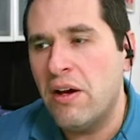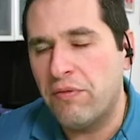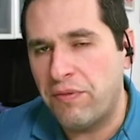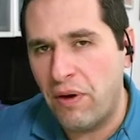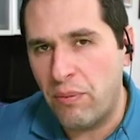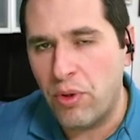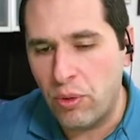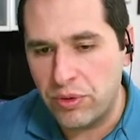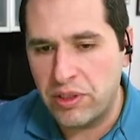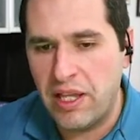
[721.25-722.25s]
from
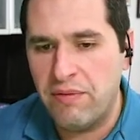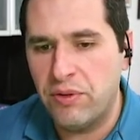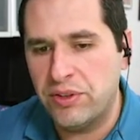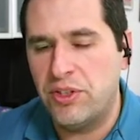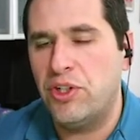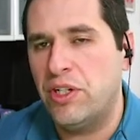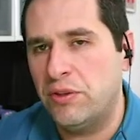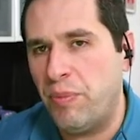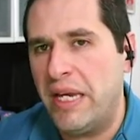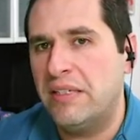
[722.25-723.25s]
those levels. It's
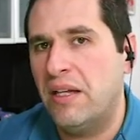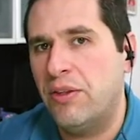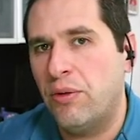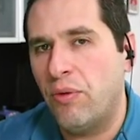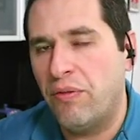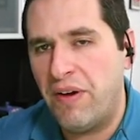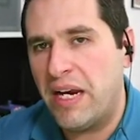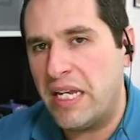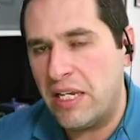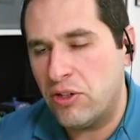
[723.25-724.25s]
just based on the
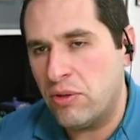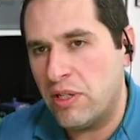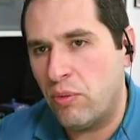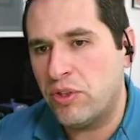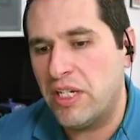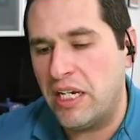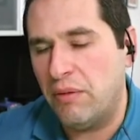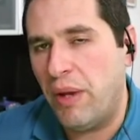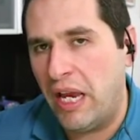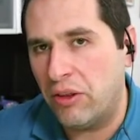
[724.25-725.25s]
refining issues that we're seeing
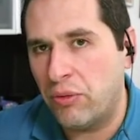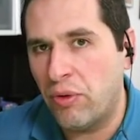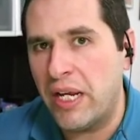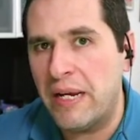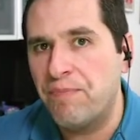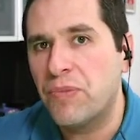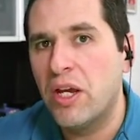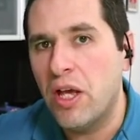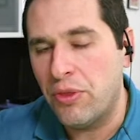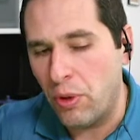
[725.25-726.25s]
in pad three.
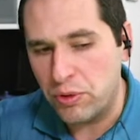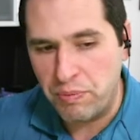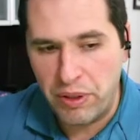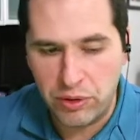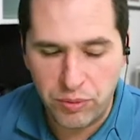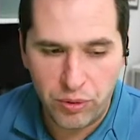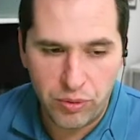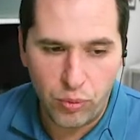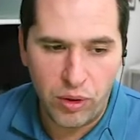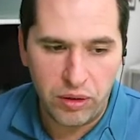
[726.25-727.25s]
Those builds
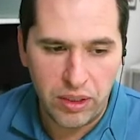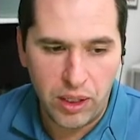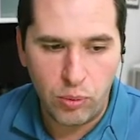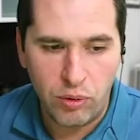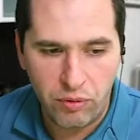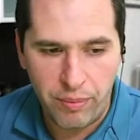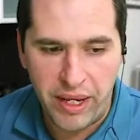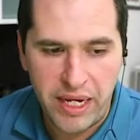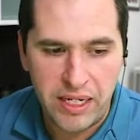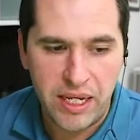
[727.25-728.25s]
will
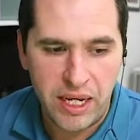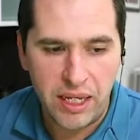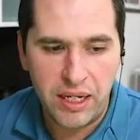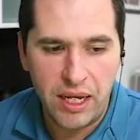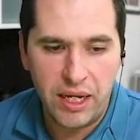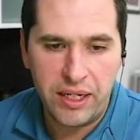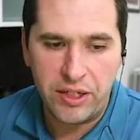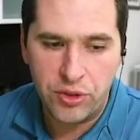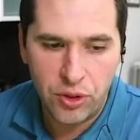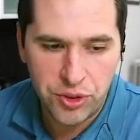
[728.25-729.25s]
remain
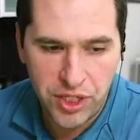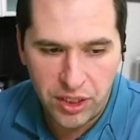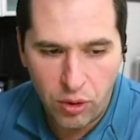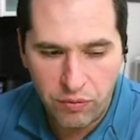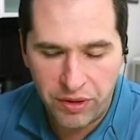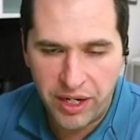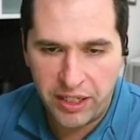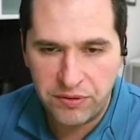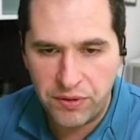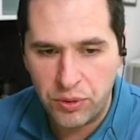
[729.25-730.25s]
in Cushing over the
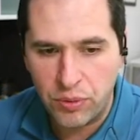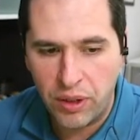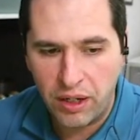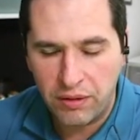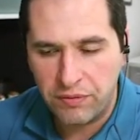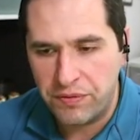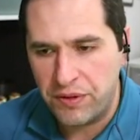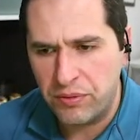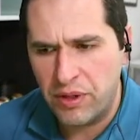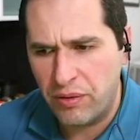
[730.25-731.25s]
next
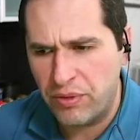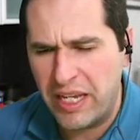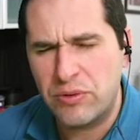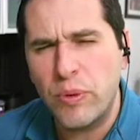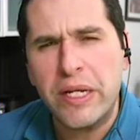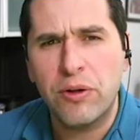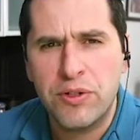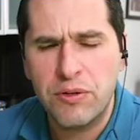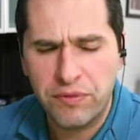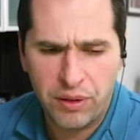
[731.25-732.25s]
next week or
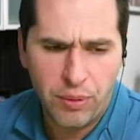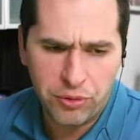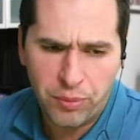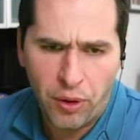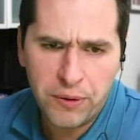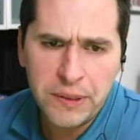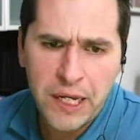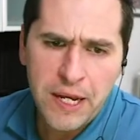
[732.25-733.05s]
two for the most part.